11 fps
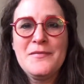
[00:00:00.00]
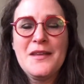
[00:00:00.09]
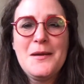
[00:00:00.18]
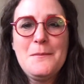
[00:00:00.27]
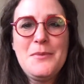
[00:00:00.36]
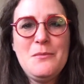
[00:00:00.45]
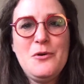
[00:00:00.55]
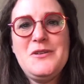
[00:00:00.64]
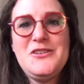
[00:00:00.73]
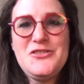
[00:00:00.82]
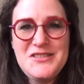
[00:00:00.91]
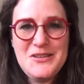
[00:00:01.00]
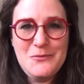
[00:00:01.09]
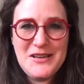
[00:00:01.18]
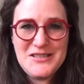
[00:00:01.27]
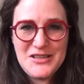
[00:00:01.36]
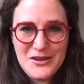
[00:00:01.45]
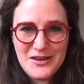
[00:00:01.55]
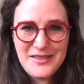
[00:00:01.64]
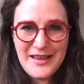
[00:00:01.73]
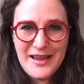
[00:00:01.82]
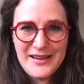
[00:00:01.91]
But a more interesting way to look at
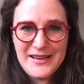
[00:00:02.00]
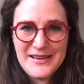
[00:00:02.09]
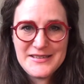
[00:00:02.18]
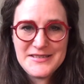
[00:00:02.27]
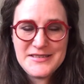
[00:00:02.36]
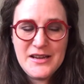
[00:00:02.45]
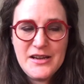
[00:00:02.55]
that is